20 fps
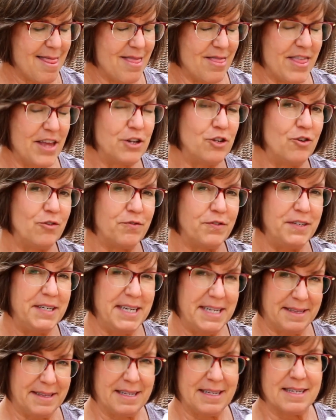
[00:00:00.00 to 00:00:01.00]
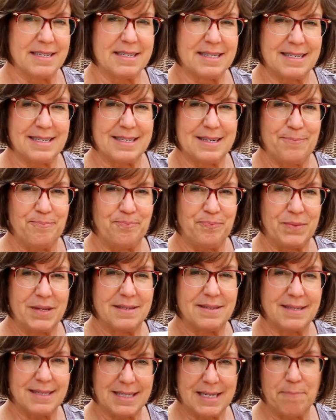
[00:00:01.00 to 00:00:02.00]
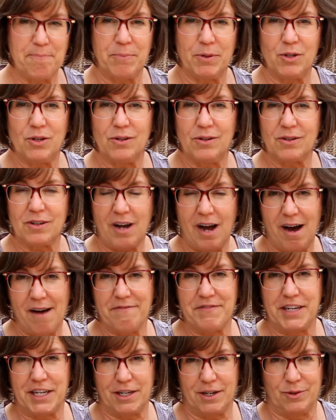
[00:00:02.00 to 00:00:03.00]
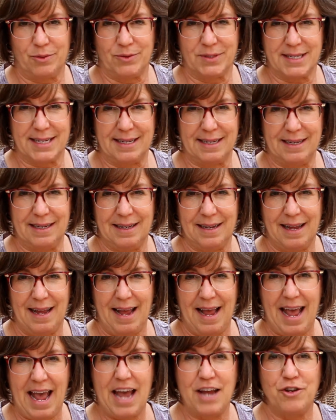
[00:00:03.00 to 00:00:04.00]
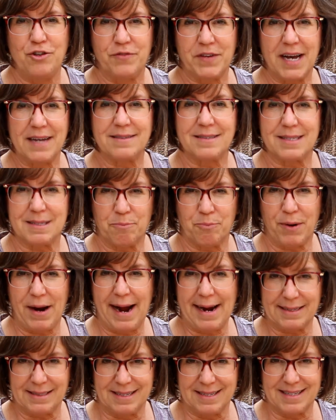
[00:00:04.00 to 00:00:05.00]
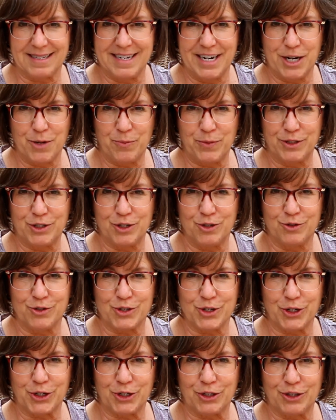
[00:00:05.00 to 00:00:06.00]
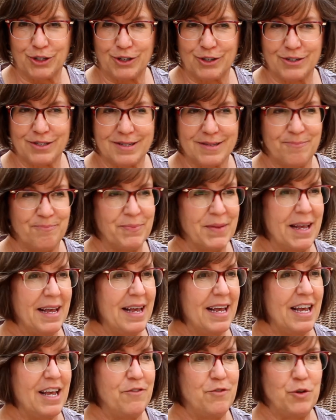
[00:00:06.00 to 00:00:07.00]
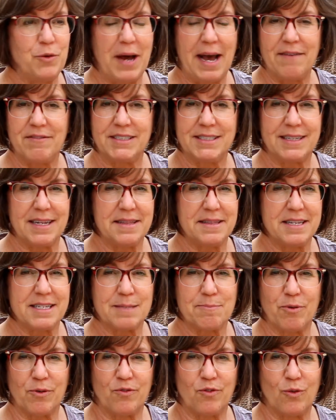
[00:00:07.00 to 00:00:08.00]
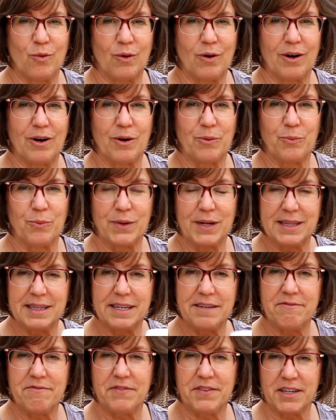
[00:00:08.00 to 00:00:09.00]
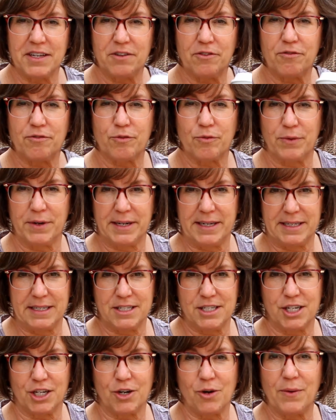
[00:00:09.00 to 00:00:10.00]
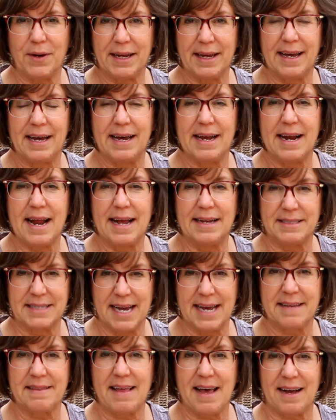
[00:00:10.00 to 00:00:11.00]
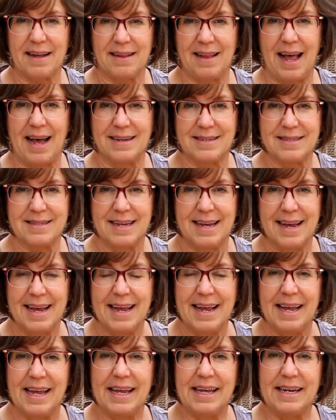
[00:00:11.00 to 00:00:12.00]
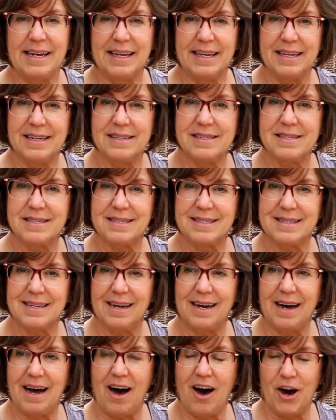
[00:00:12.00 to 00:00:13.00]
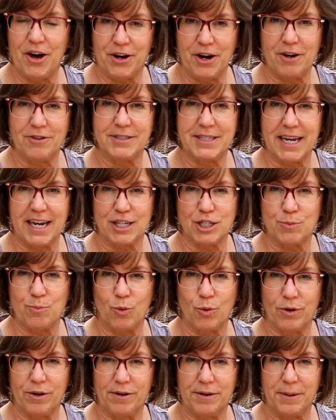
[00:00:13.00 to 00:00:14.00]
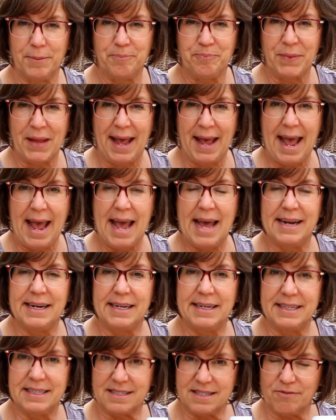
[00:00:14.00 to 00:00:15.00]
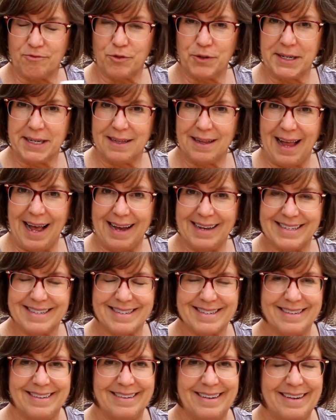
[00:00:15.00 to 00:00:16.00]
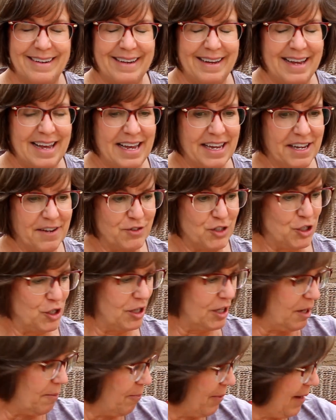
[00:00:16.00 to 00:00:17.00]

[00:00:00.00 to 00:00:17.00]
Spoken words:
then you've knit this simple coffee cozy and you've gotten some practice knitting with two circulars. If you haven't done this before, really feel free to go ahead and take that class. It is on our dashboard and it is a free class. It gives you a little